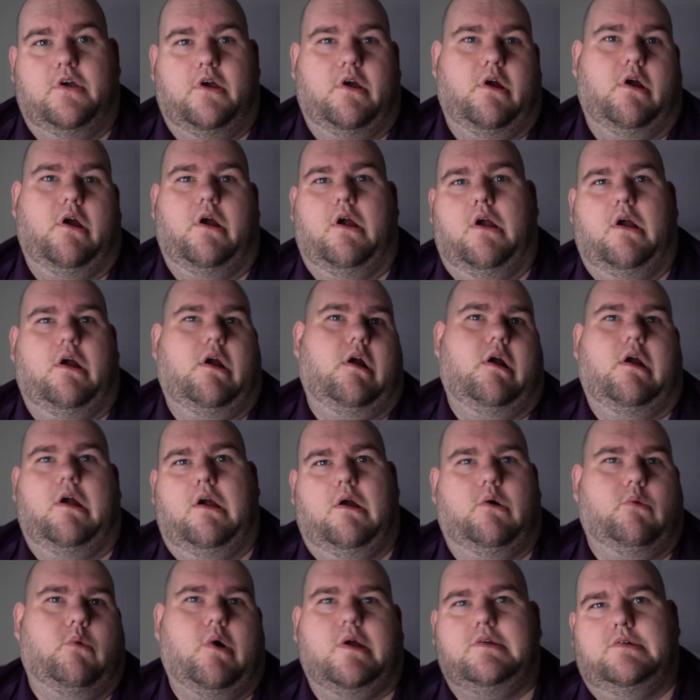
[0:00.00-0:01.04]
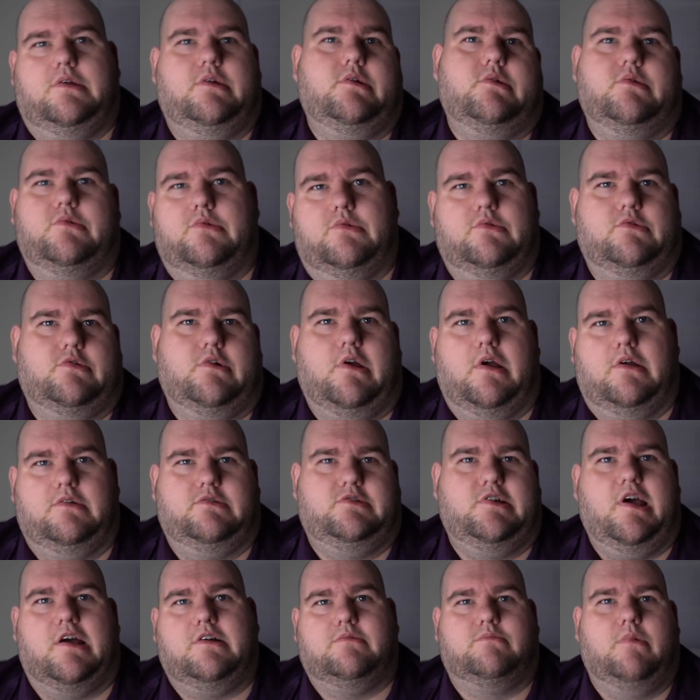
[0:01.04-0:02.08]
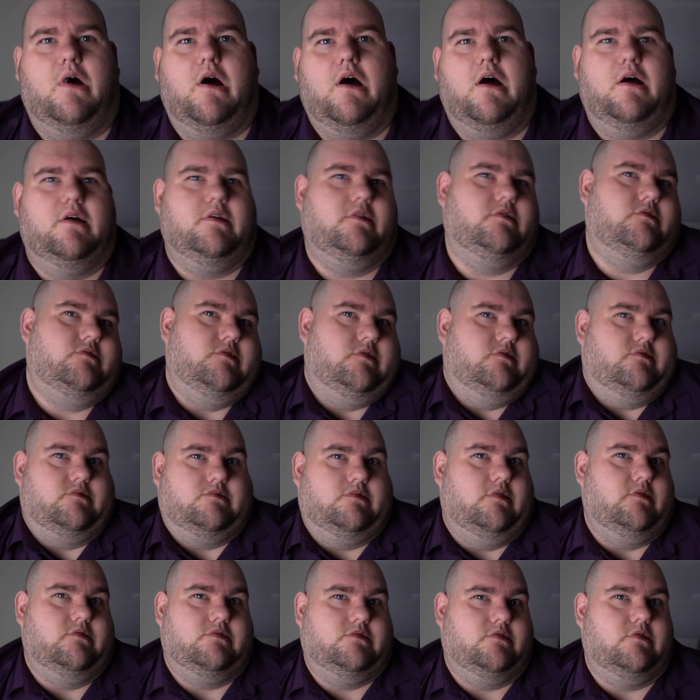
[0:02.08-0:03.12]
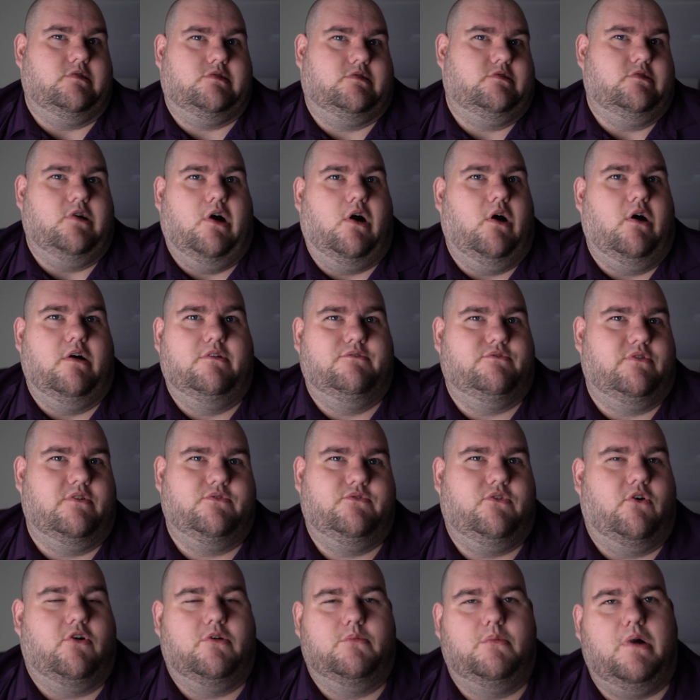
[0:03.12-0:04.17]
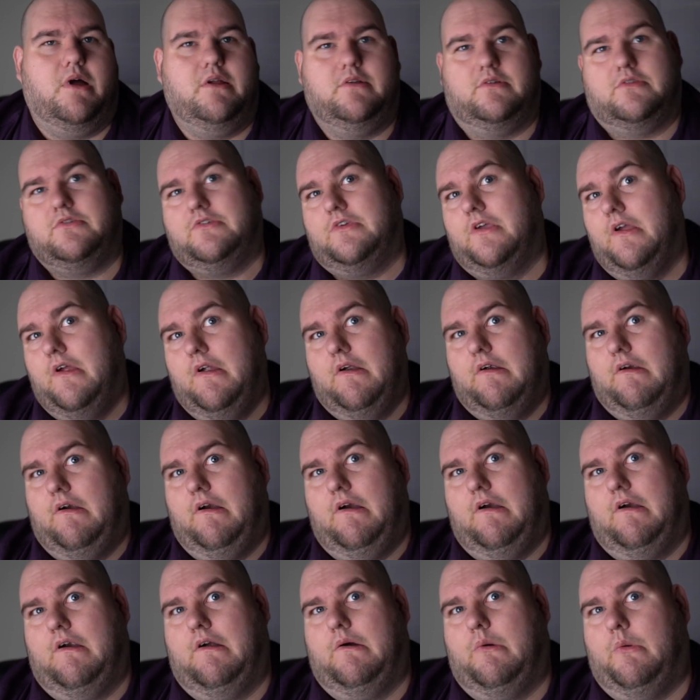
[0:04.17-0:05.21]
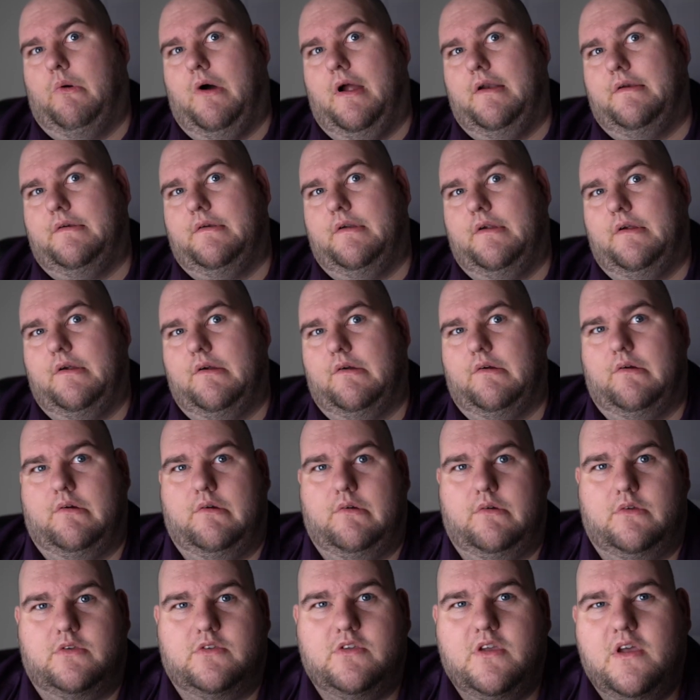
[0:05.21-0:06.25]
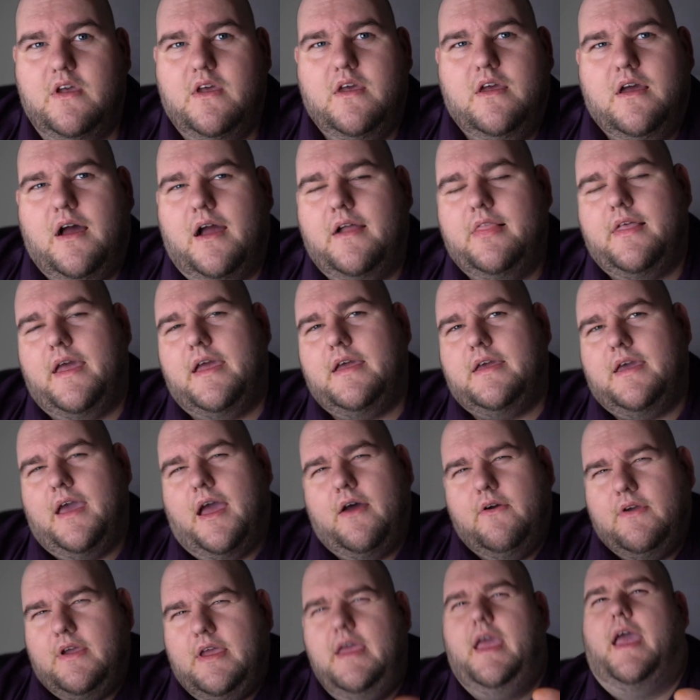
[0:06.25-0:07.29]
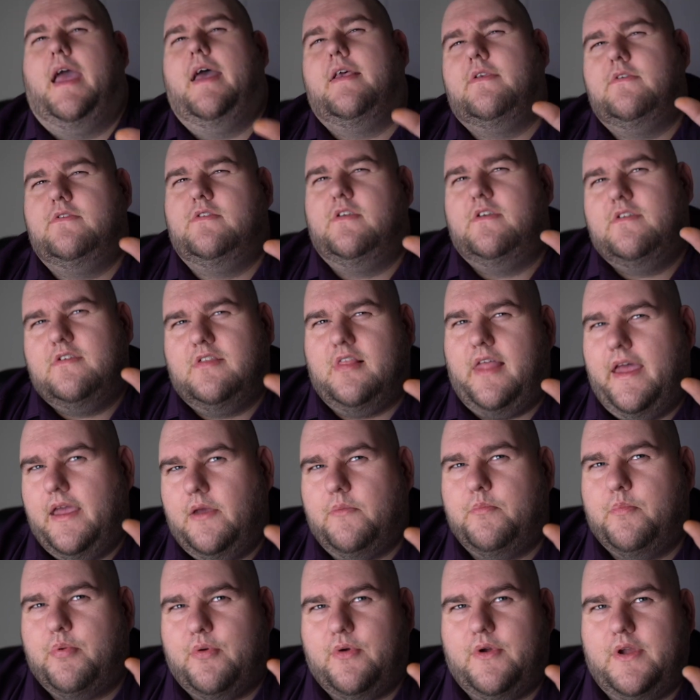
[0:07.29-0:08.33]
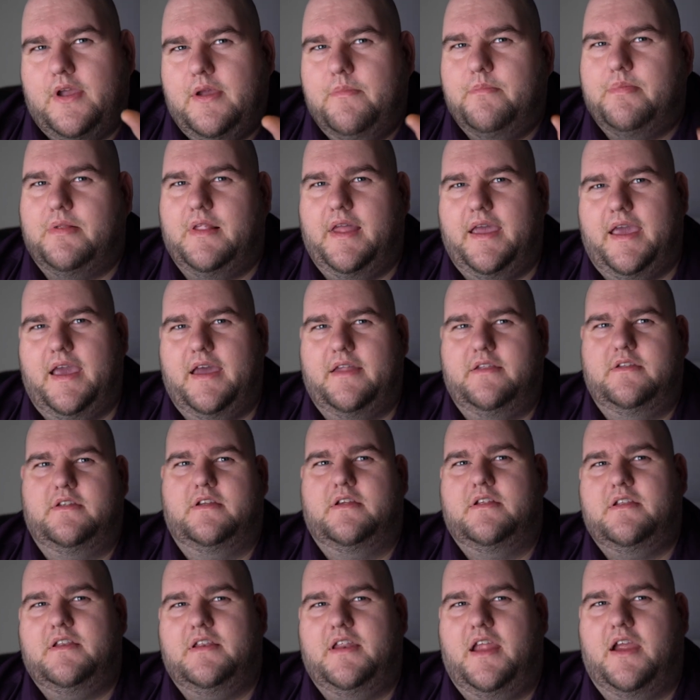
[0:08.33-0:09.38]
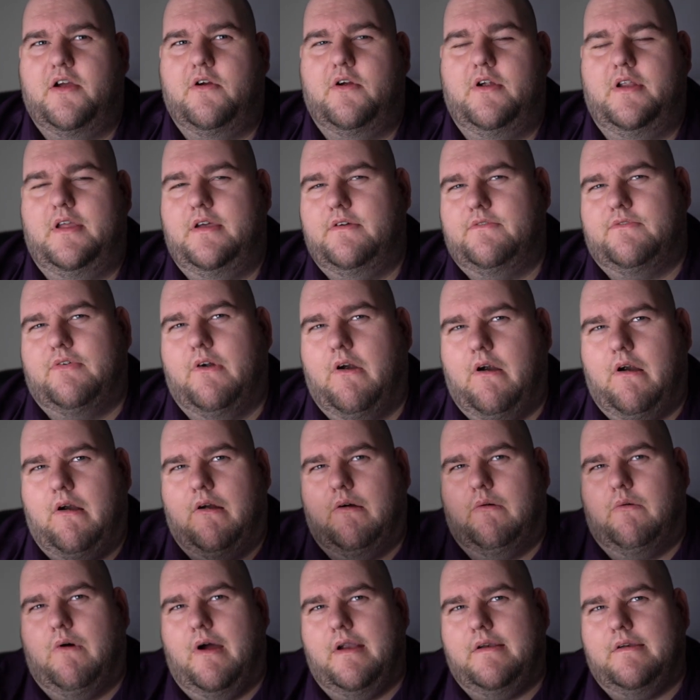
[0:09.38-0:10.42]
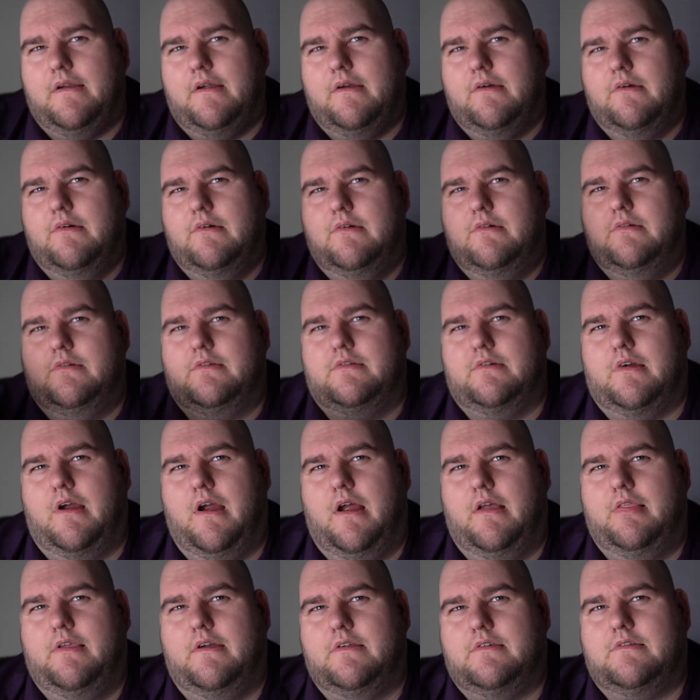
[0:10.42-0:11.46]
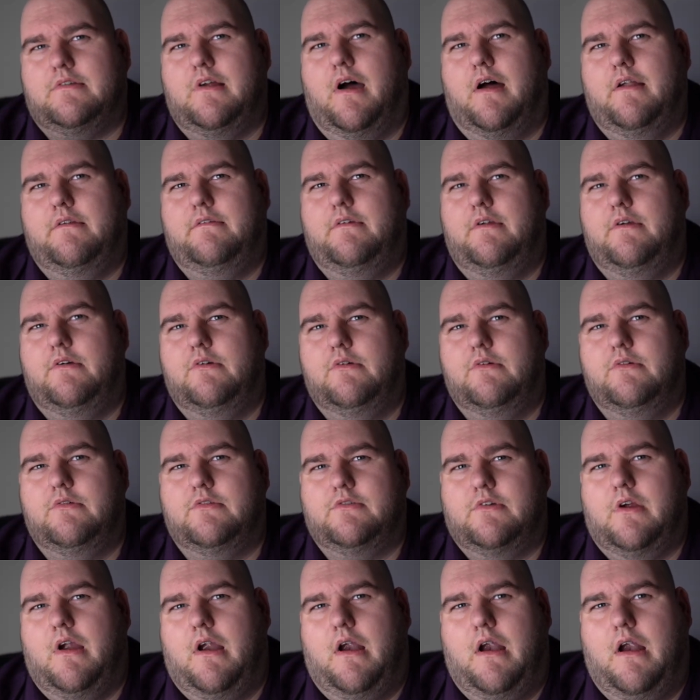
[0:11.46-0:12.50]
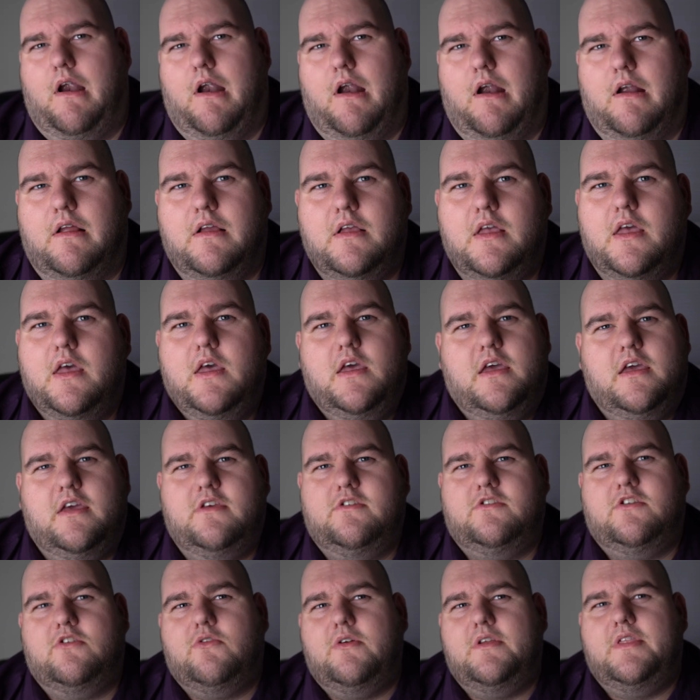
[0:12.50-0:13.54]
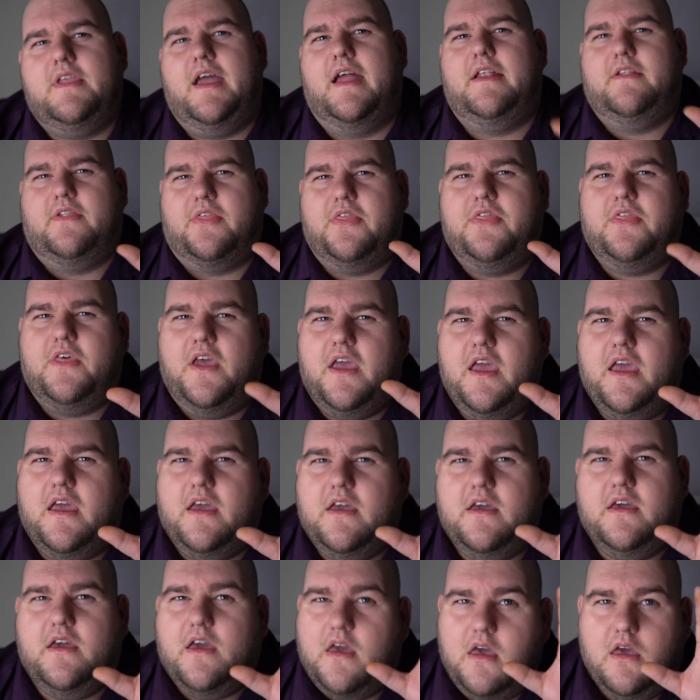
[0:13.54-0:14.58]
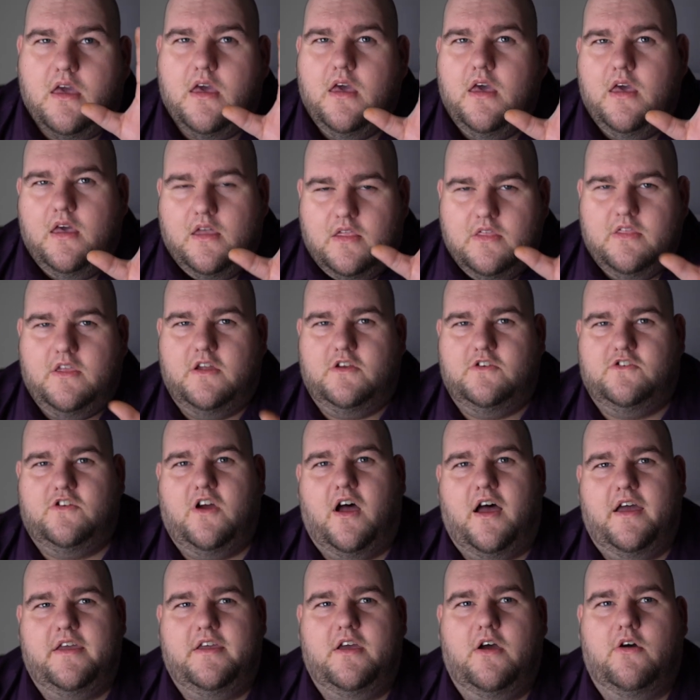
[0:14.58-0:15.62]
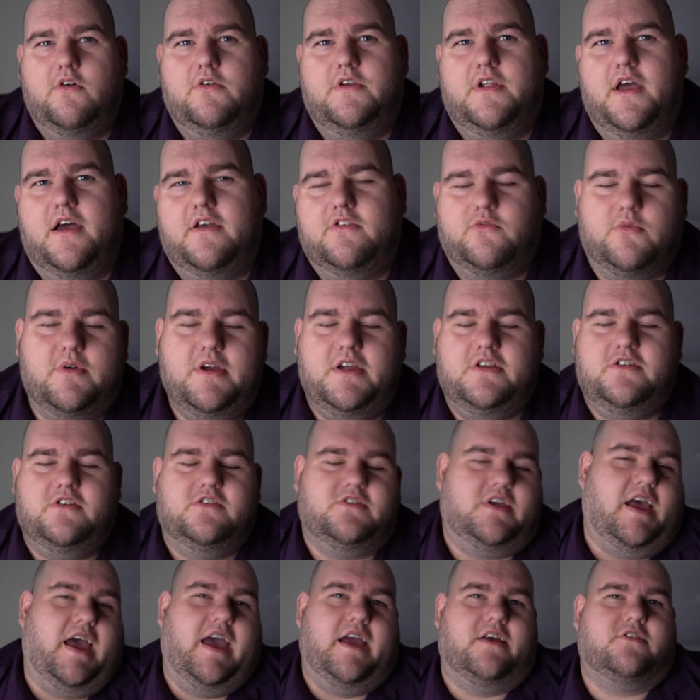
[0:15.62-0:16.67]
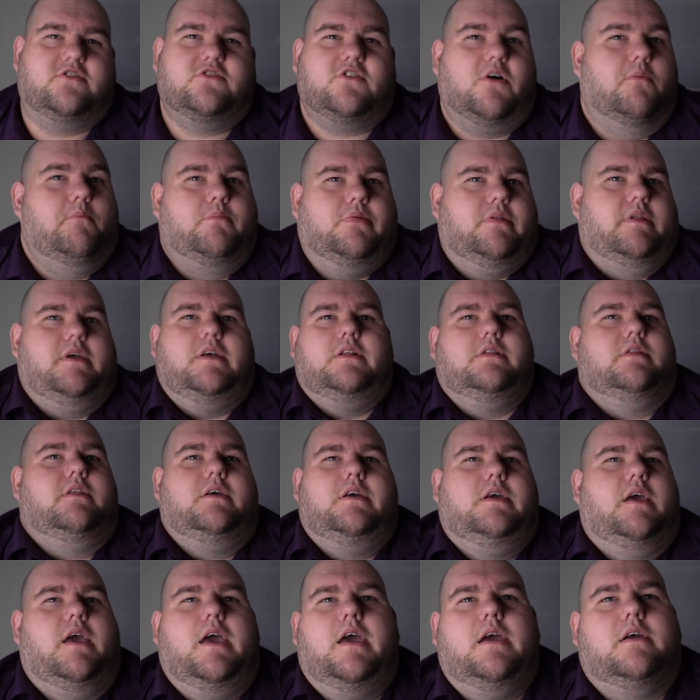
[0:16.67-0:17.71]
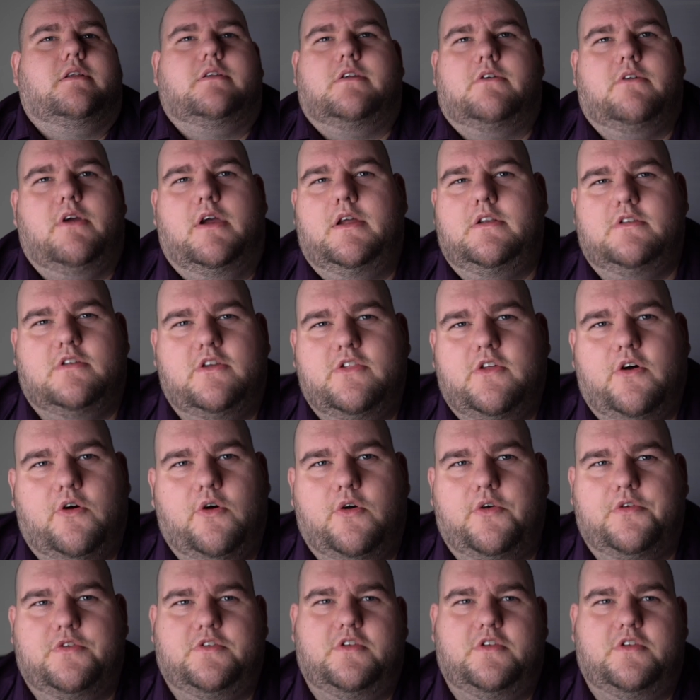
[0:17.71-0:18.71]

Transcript: what news? Ah, Jack Ma, he's just he's just gone for four months. Oh, what news? I like how he has this like pre-planned narrative. Oh, what news? Ah, that's not news. He's doing that thing that Jayo does, where he just acts completely ignorant to the whole